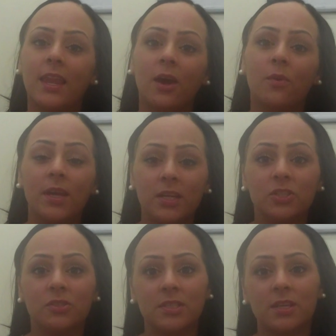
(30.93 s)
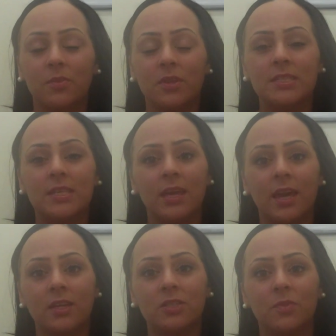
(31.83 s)
how he's used community
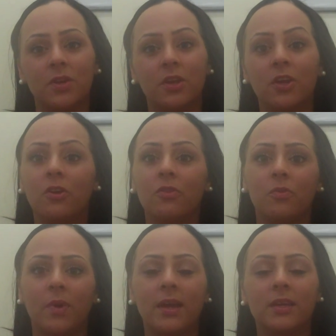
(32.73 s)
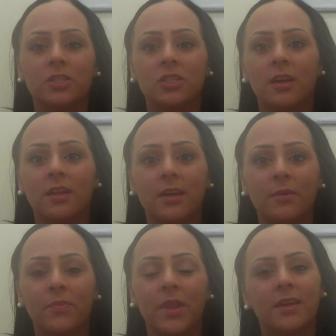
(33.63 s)
engagement throughout his journey.